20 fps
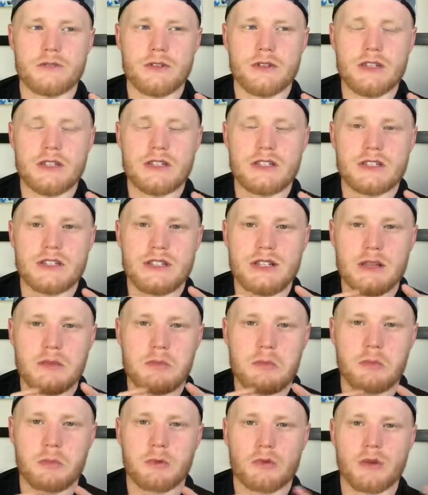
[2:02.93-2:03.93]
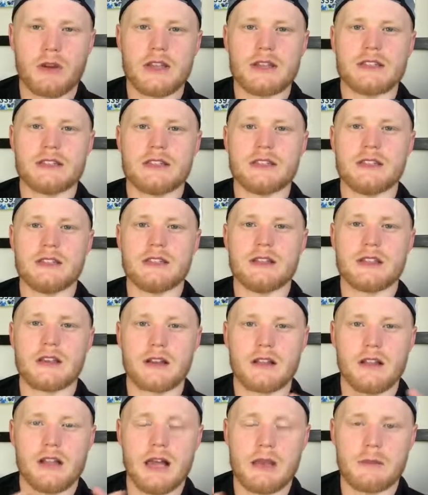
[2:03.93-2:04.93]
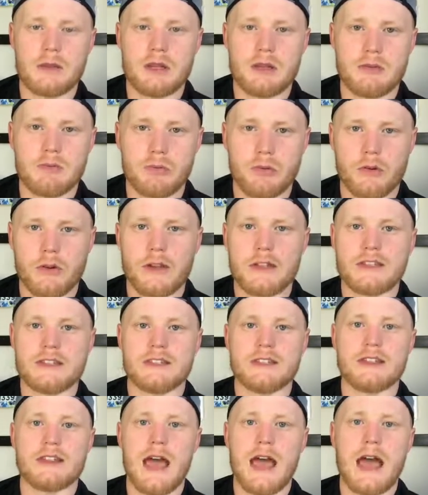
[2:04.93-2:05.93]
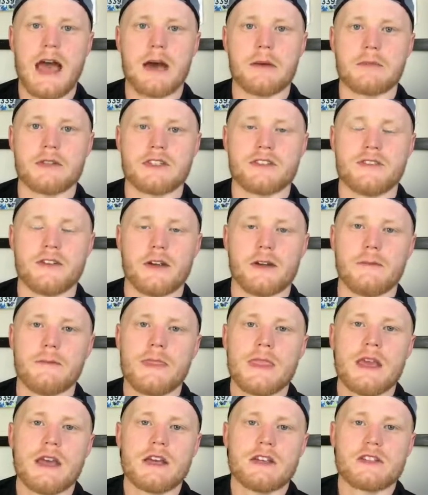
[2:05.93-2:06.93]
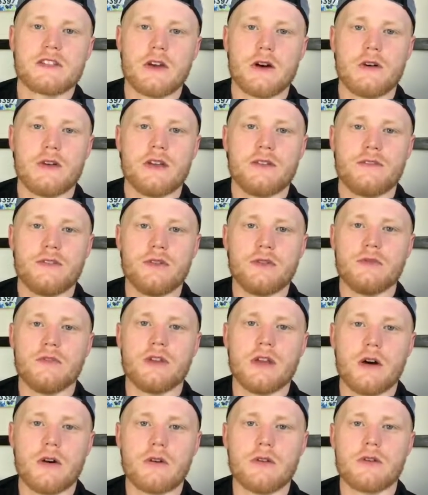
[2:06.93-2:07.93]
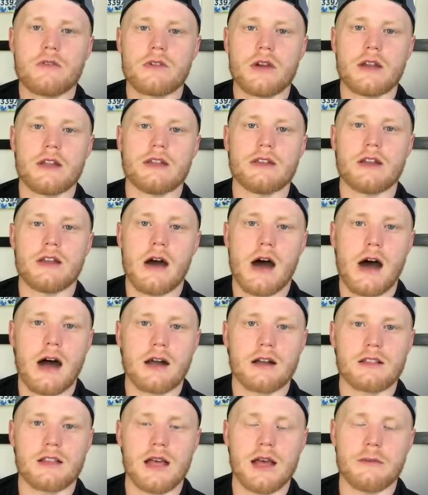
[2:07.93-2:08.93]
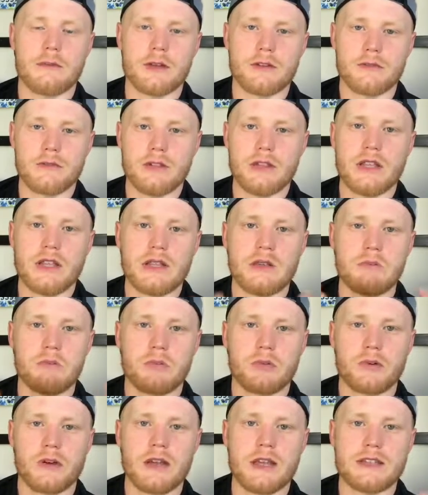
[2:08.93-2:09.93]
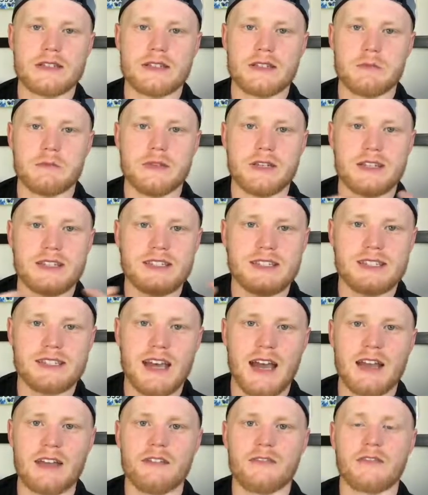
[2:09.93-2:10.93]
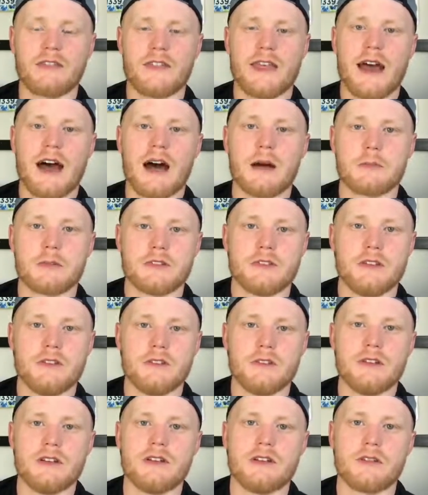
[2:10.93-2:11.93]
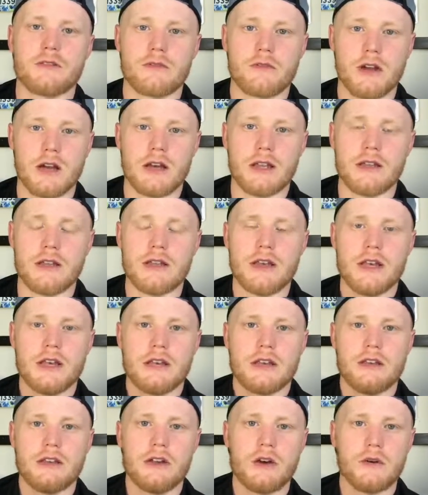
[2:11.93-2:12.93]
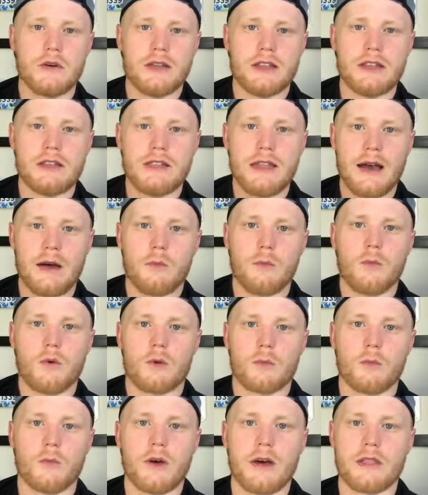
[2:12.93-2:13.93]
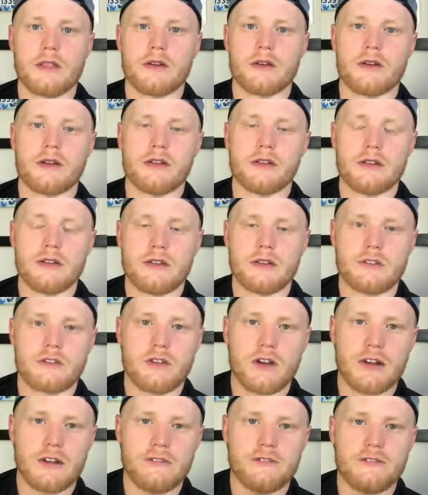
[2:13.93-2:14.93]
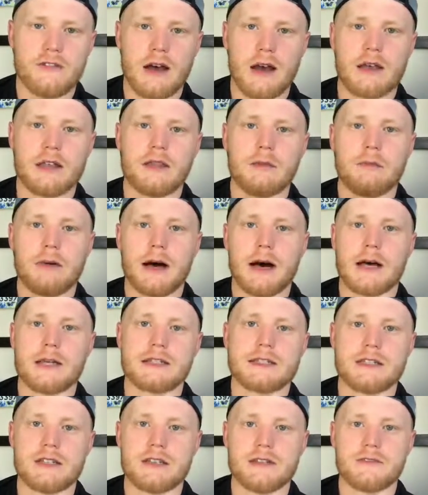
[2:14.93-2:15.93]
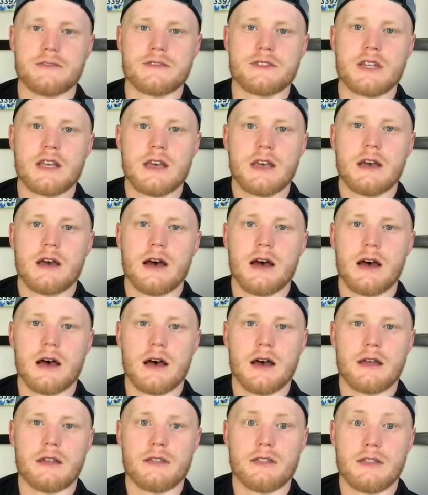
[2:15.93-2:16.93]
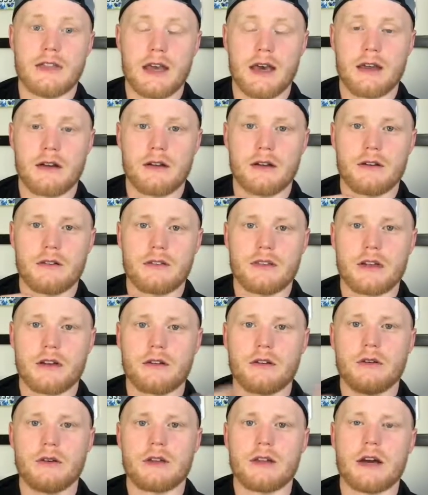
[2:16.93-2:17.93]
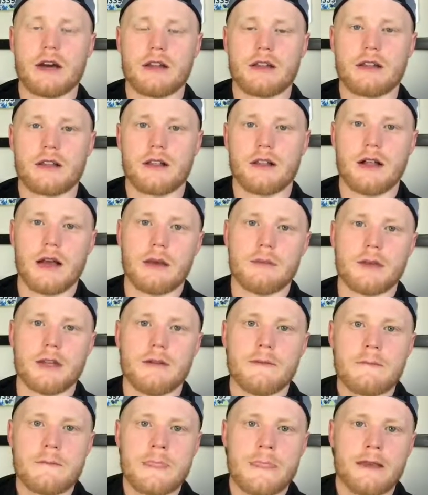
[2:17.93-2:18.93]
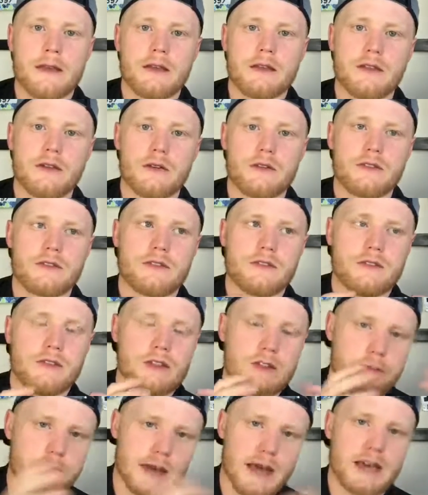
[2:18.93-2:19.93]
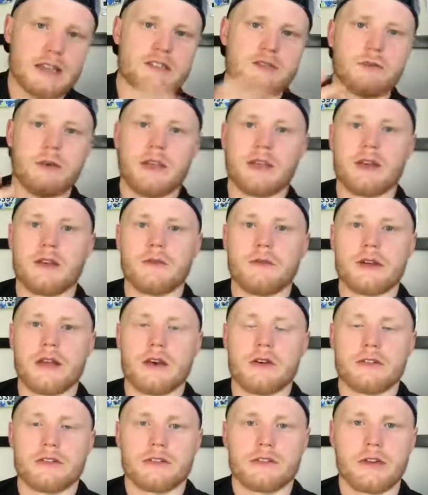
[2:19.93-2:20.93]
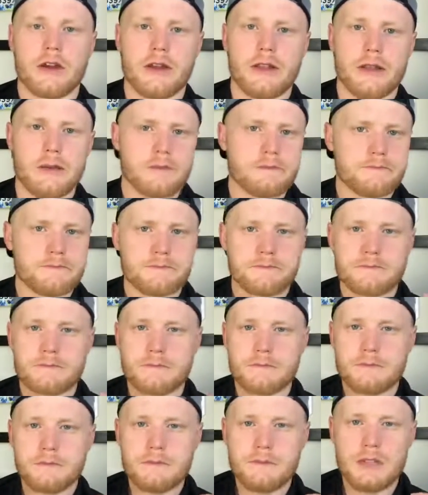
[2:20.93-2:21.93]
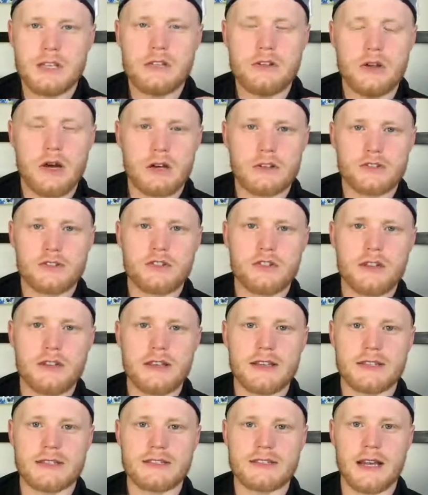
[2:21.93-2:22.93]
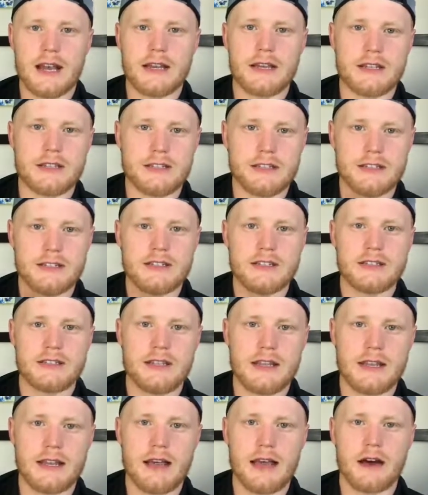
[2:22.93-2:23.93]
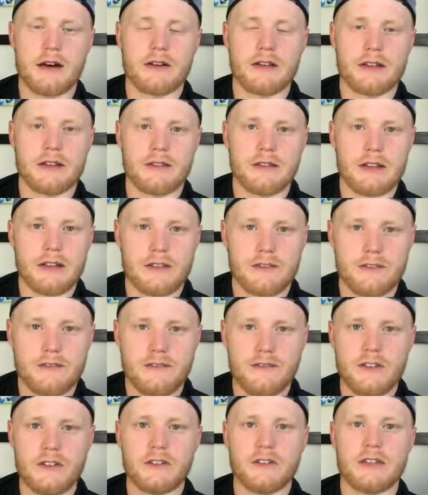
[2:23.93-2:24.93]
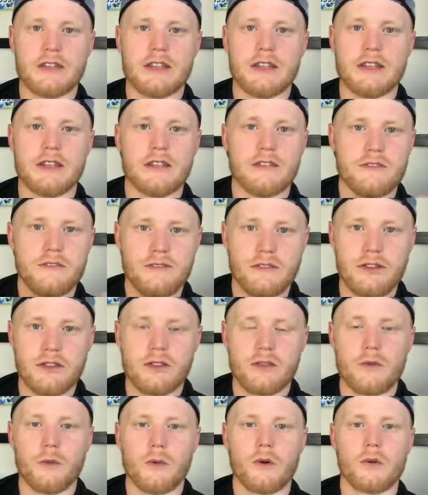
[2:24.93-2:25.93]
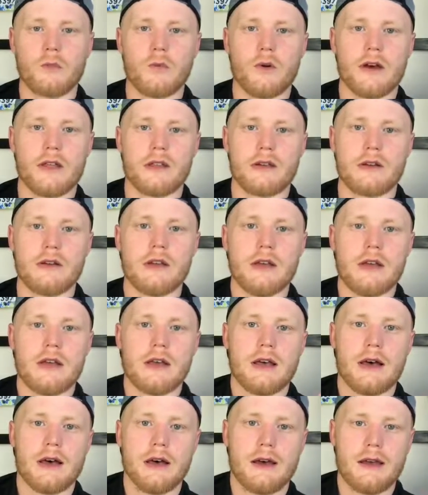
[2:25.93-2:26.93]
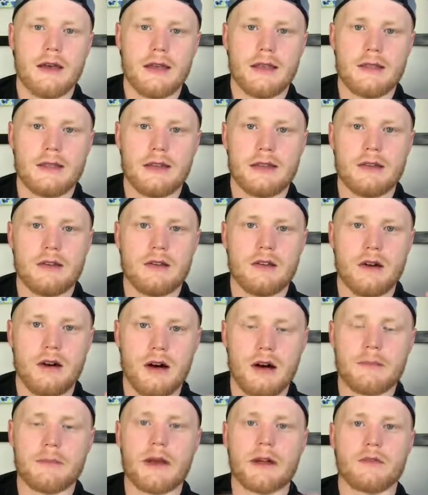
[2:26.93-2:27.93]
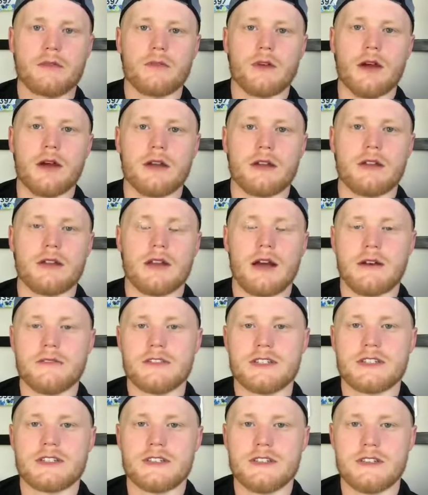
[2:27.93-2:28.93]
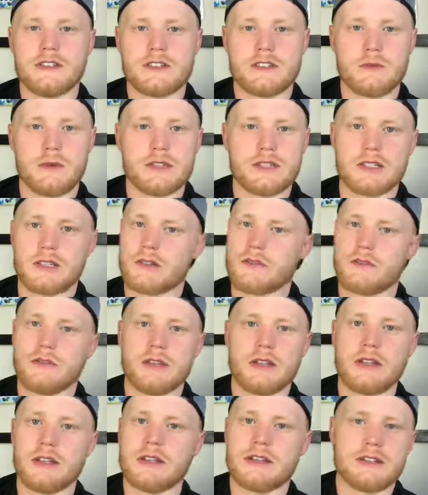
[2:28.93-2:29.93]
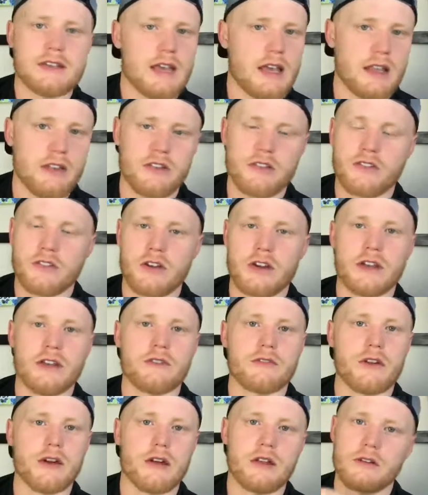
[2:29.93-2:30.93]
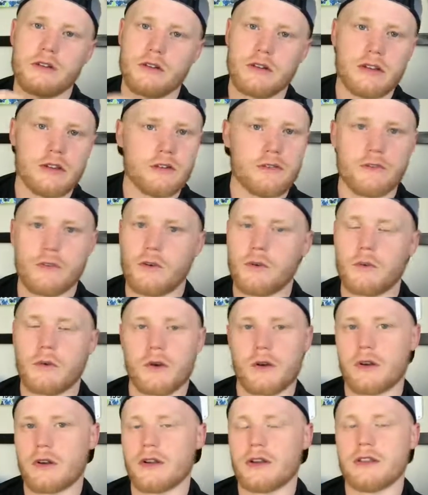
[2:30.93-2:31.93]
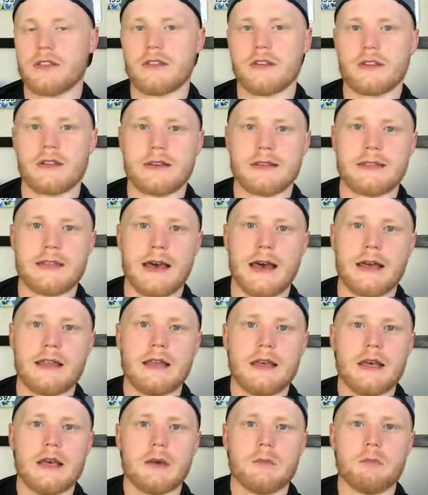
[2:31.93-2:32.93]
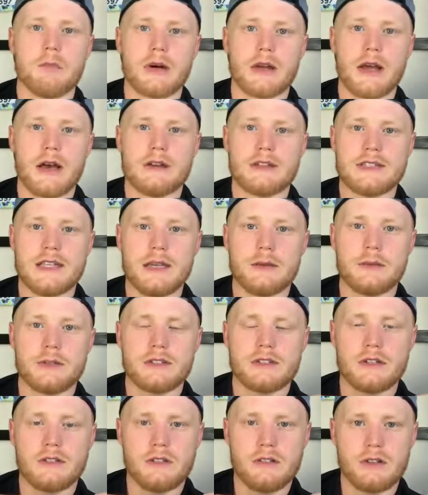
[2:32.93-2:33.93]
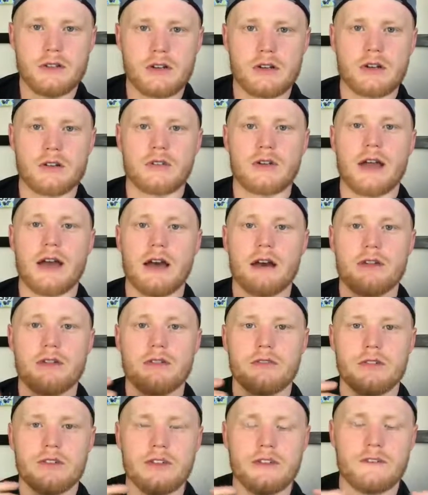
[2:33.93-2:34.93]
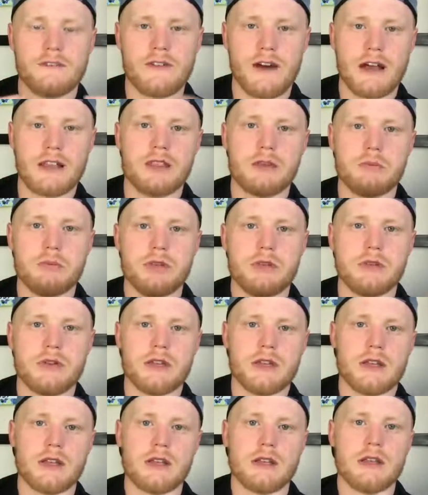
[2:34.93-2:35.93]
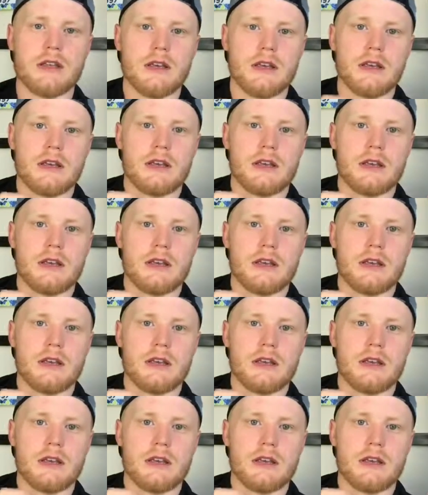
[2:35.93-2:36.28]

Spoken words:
really just embracing the climate, embracing the atmosphere. So if you know you're running in a hot climate, really embrace and be excited for that opportunity to run, you know, in that warm weather, and try to find the positives that are going on in the climate. This past weekend when I was running, you know, I was truly excited to just get out and feel the heat, feel the warm weather. And then on my run, and obviously this wasn't a really intense training run or interval work or anything like that, but I was able to look around and really find the beauty in